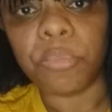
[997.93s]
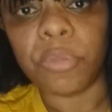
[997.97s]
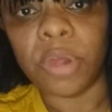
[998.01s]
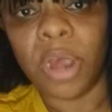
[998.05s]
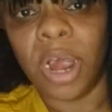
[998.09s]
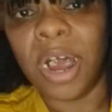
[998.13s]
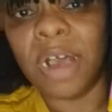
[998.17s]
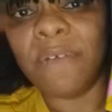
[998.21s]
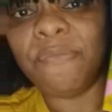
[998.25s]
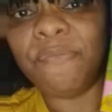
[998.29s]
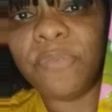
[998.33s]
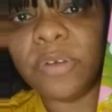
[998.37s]

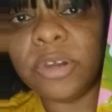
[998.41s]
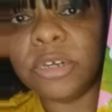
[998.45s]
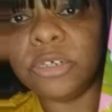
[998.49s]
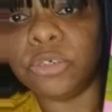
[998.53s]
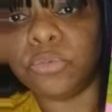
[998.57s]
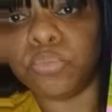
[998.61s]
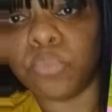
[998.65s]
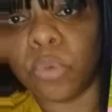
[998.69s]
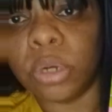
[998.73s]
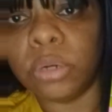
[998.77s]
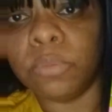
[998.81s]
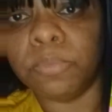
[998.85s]
I finished
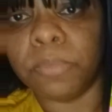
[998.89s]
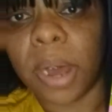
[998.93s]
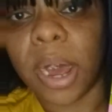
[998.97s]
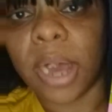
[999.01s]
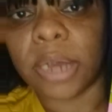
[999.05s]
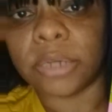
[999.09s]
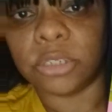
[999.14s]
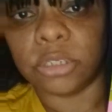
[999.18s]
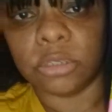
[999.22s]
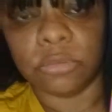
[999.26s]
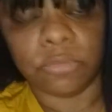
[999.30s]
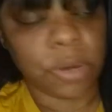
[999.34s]
one
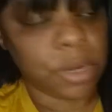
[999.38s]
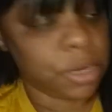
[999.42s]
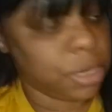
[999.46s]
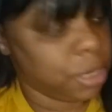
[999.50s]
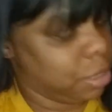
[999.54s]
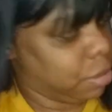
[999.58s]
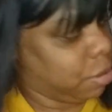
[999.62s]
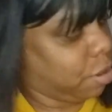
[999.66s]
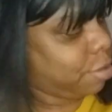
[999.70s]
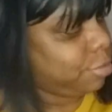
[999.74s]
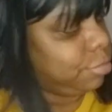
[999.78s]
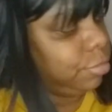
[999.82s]
box already.
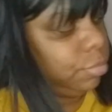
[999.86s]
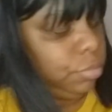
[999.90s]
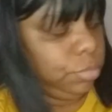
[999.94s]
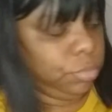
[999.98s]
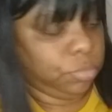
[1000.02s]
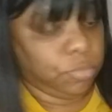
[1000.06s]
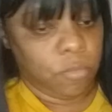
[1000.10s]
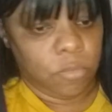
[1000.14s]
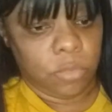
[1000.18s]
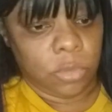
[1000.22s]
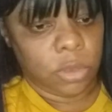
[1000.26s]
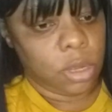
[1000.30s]

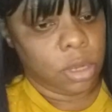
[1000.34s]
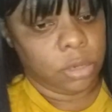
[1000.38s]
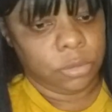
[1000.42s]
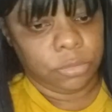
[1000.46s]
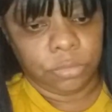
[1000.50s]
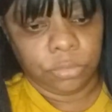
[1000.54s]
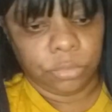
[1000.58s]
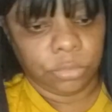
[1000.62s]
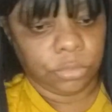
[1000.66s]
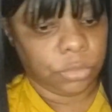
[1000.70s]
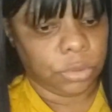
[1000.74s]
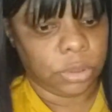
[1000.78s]

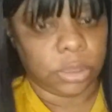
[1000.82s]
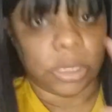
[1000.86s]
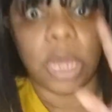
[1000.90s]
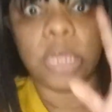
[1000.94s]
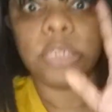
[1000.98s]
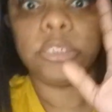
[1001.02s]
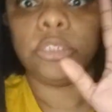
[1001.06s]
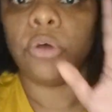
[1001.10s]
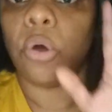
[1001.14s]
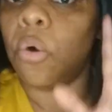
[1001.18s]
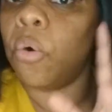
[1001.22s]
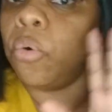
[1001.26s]

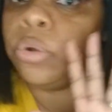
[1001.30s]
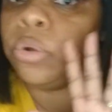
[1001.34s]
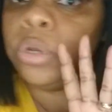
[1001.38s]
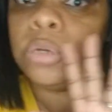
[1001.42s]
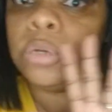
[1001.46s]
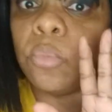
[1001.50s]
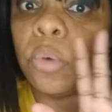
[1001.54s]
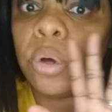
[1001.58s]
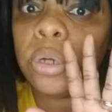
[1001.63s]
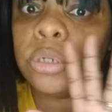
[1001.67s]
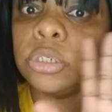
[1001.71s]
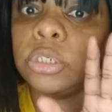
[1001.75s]
That's the only
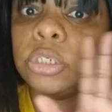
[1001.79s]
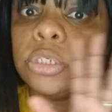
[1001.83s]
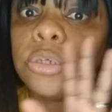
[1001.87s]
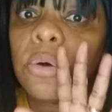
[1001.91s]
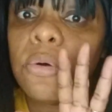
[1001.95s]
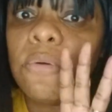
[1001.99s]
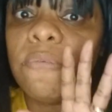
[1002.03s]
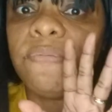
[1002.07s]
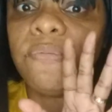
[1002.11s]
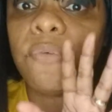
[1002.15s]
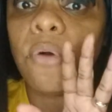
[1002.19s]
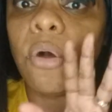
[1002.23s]
one
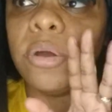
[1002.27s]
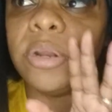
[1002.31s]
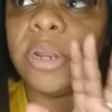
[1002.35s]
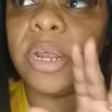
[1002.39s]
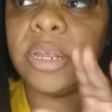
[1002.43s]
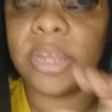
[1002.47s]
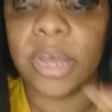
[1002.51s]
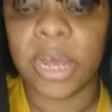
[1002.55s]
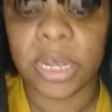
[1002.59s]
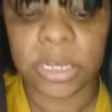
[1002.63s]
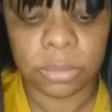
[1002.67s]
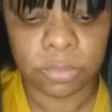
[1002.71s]
so far
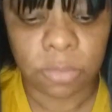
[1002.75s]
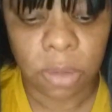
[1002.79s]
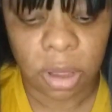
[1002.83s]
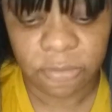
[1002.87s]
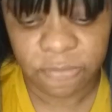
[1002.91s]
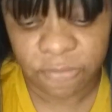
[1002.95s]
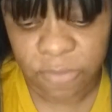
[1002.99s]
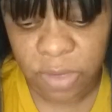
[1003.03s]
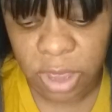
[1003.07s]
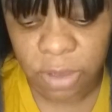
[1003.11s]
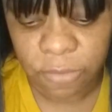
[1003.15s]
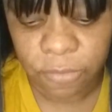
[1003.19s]
that that's my
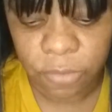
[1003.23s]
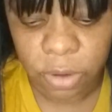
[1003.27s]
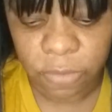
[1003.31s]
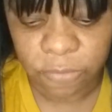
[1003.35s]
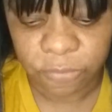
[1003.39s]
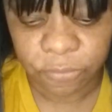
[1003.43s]
favorite,